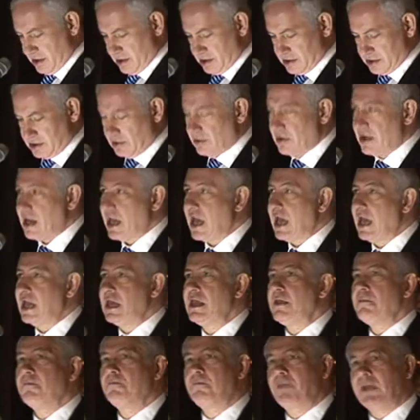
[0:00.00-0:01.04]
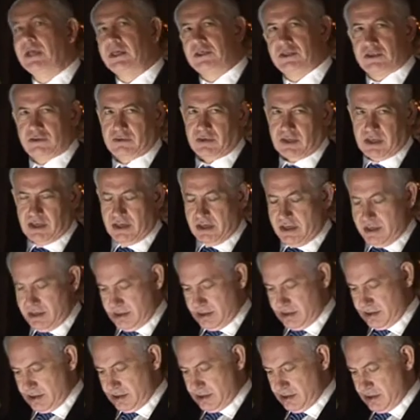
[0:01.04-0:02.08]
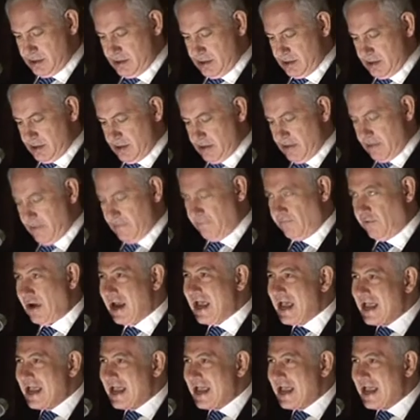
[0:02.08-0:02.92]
So in any peace treaty, for